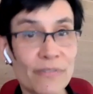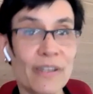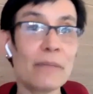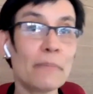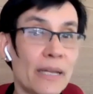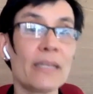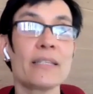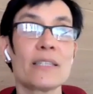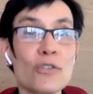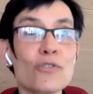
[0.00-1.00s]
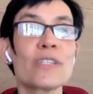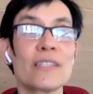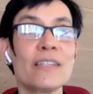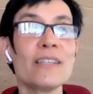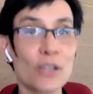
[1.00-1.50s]
If anybody is
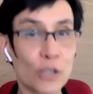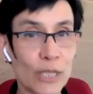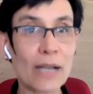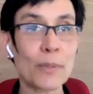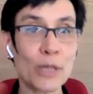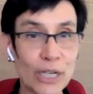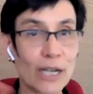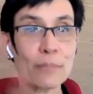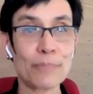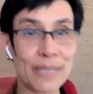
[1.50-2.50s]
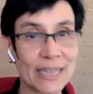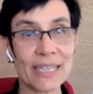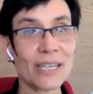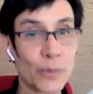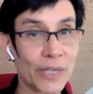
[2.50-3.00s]
interested, you could look up
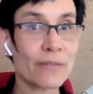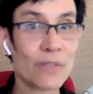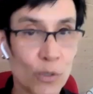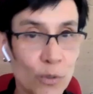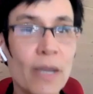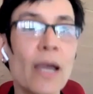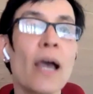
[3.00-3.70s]
bit.ly queen of Zoom.